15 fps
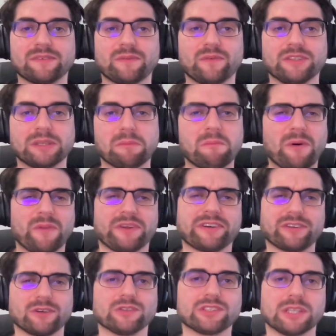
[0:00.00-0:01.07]
what a modern
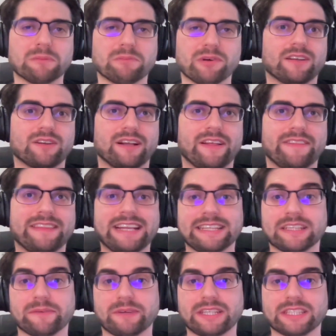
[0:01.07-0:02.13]
concept of a
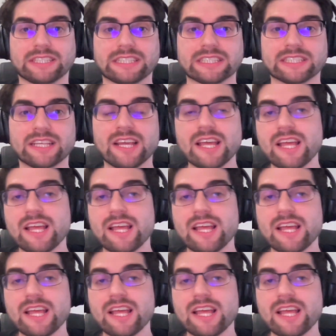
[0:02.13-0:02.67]
database is.